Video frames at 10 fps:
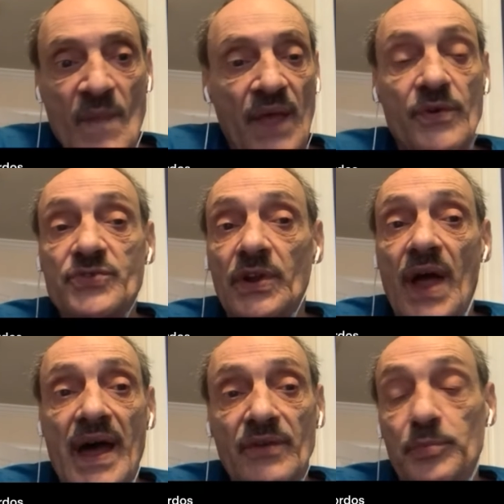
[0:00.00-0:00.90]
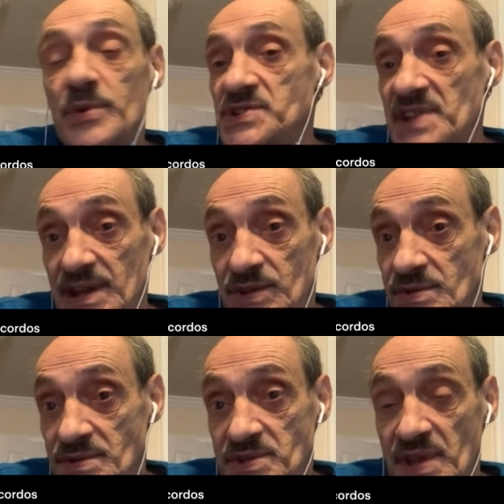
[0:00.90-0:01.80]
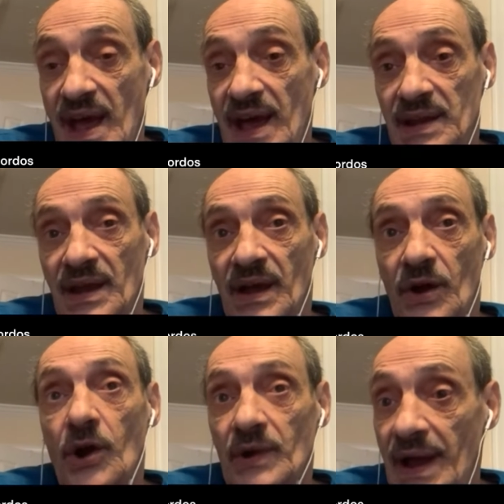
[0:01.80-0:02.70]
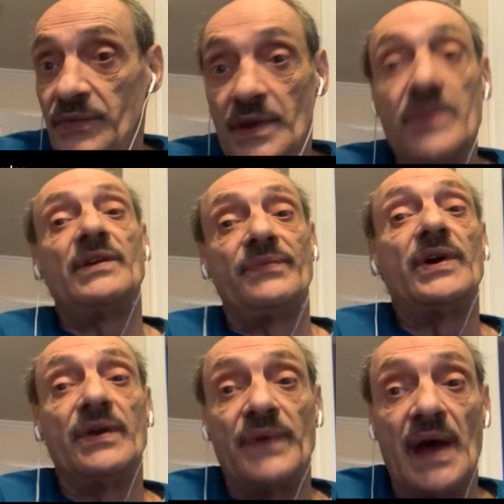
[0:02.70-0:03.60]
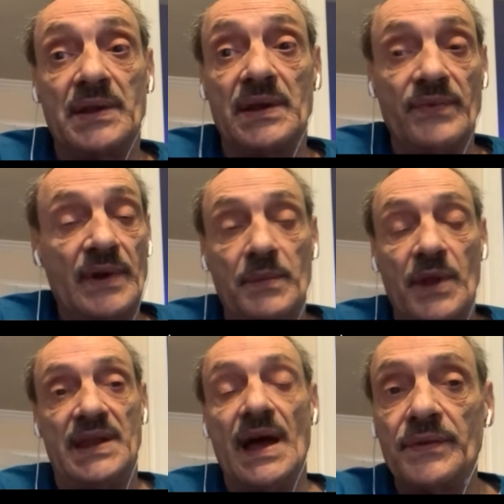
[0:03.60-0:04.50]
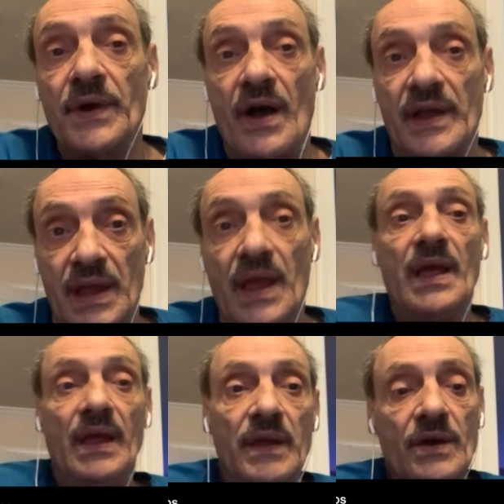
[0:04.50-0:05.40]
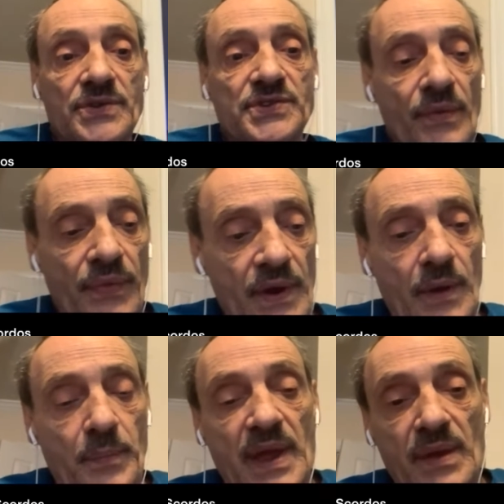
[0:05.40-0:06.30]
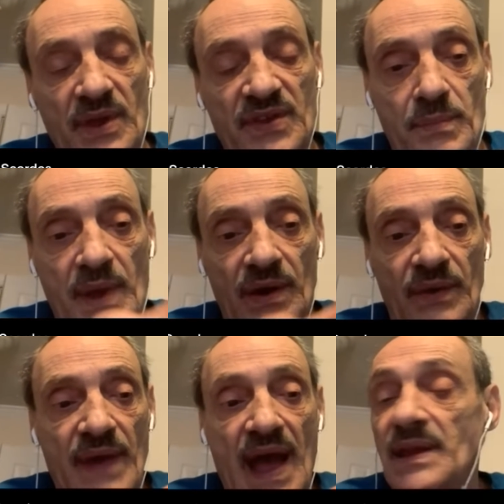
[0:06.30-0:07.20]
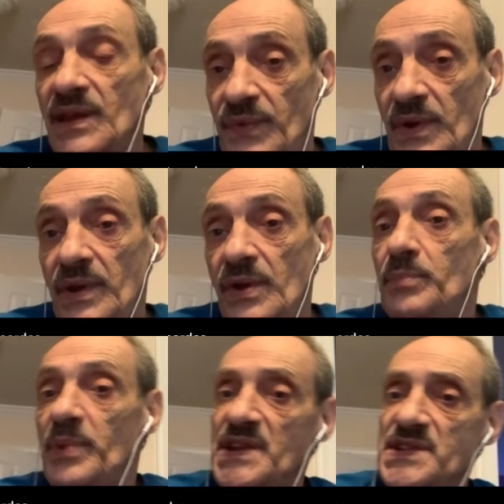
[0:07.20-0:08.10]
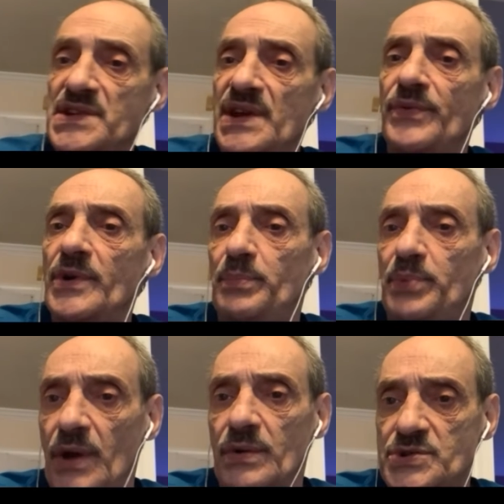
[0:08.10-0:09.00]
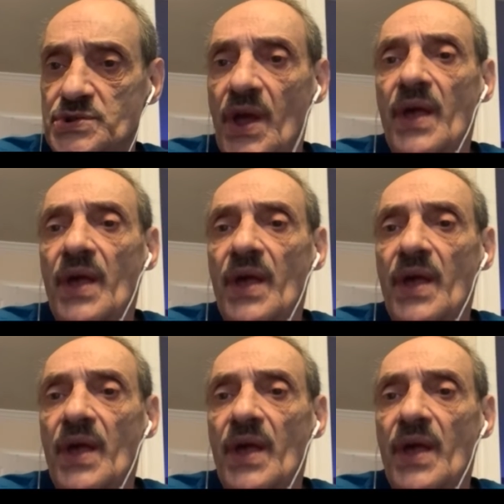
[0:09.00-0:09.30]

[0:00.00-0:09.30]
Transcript: There's a lot of procedures that are out there that are very effective, and I'm not down talking. The ozone therapy, as a matter of fact, is very good, but it's a different approach.